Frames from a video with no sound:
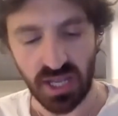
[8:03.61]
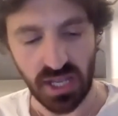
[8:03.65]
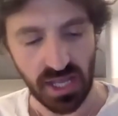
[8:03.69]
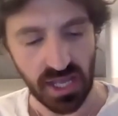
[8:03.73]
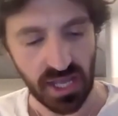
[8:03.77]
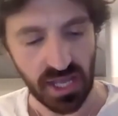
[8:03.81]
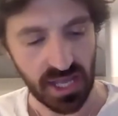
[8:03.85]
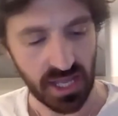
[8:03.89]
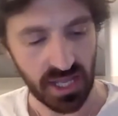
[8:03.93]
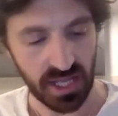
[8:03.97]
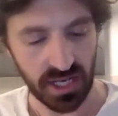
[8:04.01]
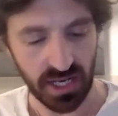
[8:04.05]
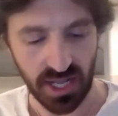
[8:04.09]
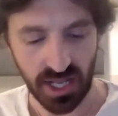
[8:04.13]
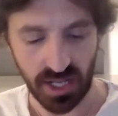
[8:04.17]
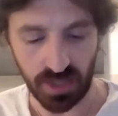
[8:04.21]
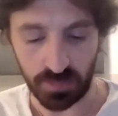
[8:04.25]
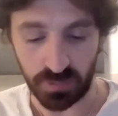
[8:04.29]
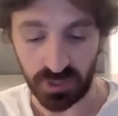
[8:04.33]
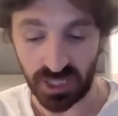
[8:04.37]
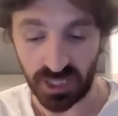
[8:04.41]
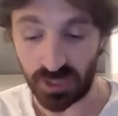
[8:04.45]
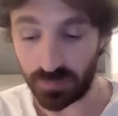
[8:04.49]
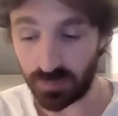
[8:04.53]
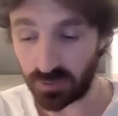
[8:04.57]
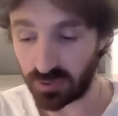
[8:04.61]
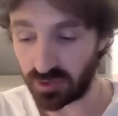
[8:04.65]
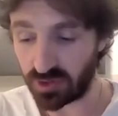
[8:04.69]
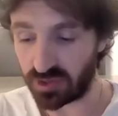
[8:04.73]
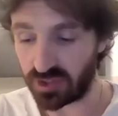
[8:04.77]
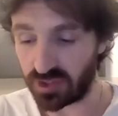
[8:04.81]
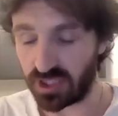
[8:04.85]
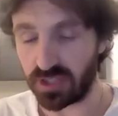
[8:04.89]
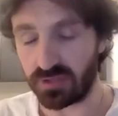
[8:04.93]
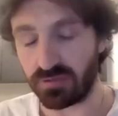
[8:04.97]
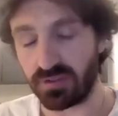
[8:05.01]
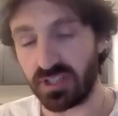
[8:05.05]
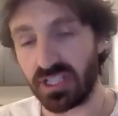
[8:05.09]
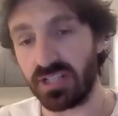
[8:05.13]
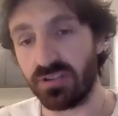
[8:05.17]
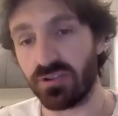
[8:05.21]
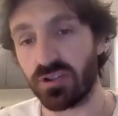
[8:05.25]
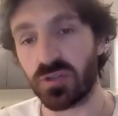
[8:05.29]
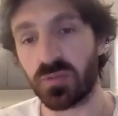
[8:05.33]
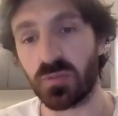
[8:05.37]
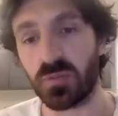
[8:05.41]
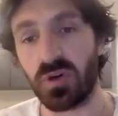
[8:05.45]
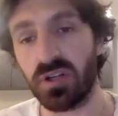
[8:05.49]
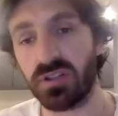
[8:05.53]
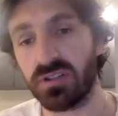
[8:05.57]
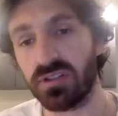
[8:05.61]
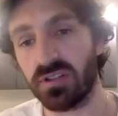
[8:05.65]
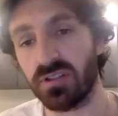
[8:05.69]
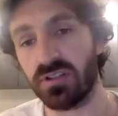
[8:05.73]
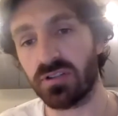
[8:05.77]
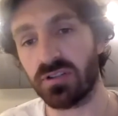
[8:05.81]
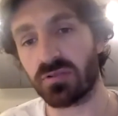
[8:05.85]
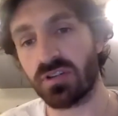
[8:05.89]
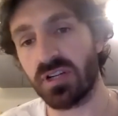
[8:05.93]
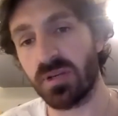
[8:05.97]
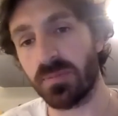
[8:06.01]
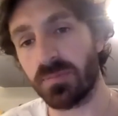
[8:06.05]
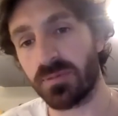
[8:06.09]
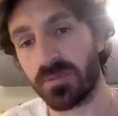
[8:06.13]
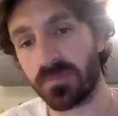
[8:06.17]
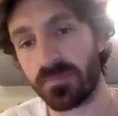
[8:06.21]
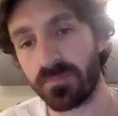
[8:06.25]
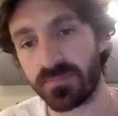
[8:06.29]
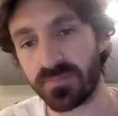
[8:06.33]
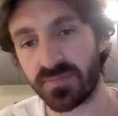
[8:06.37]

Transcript: Mm. And, and people just seemed to really respond to the script.